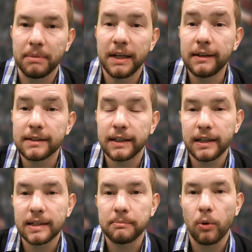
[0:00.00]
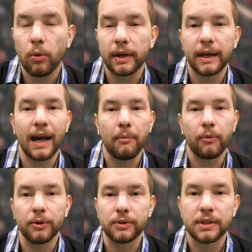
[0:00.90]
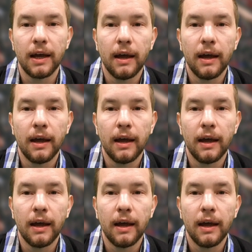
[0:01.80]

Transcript: BT Sport cameras.